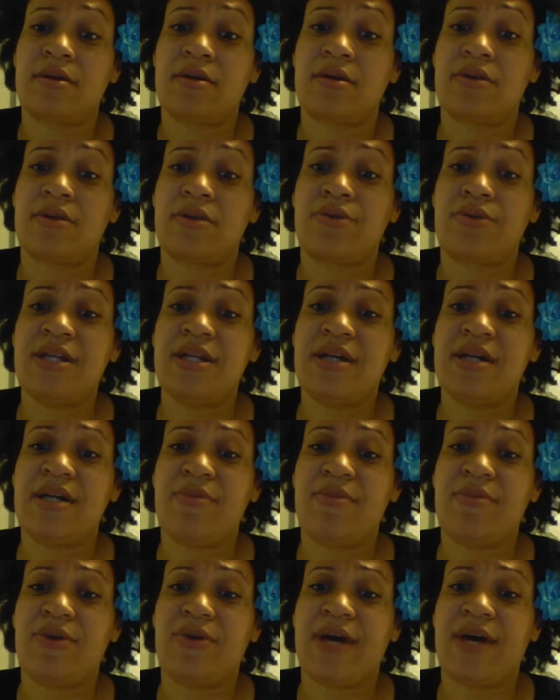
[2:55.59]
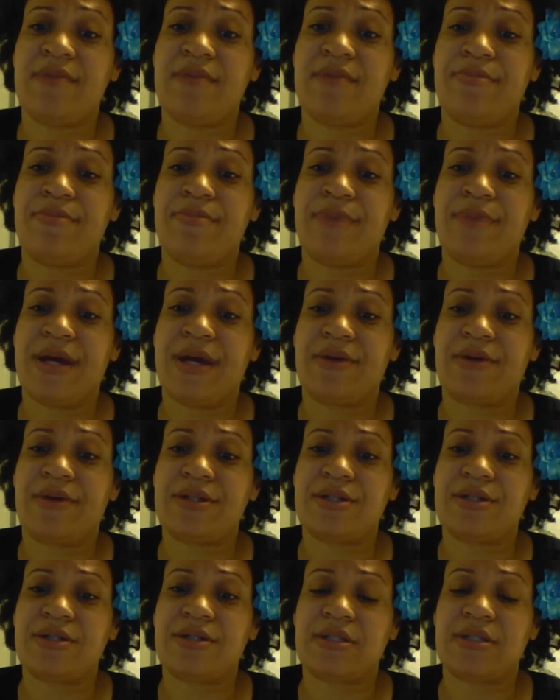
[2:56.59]
3 AA
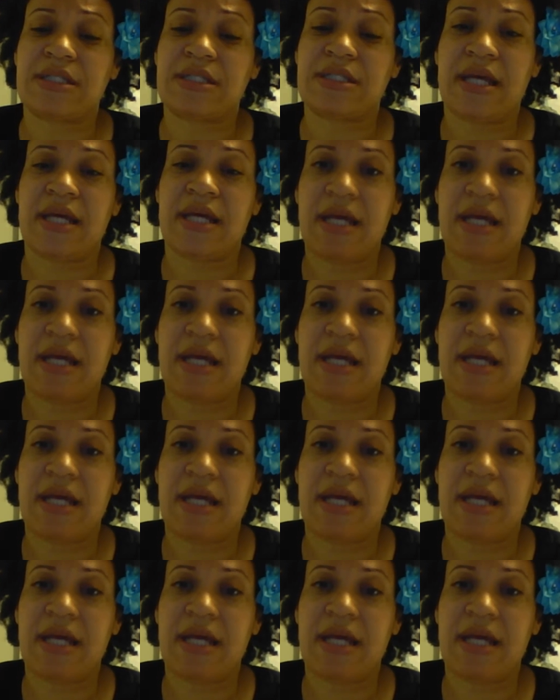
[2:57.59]
batteries.